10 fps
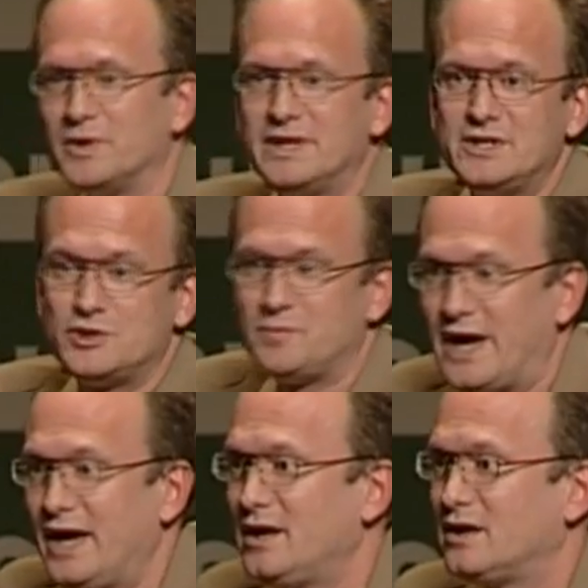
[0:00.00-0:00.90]
But in
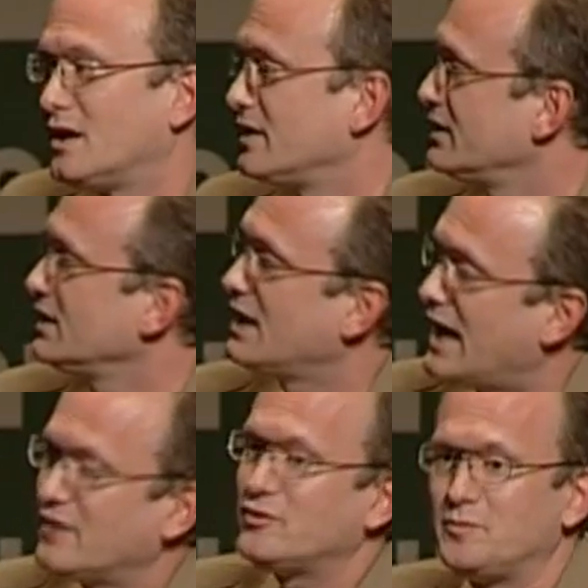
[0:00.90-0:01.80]
Japan, I think it
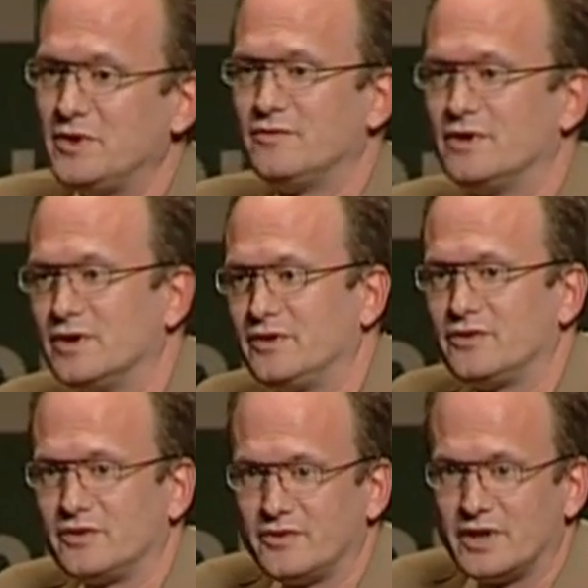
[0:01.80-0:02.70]
hasn't been very
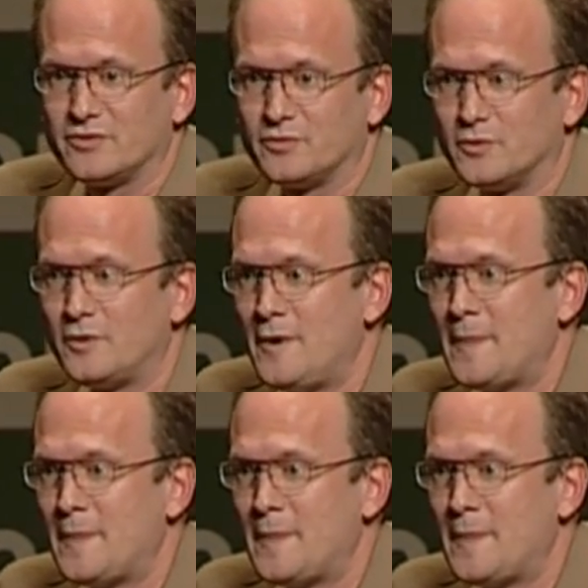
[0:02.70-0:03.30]
successful,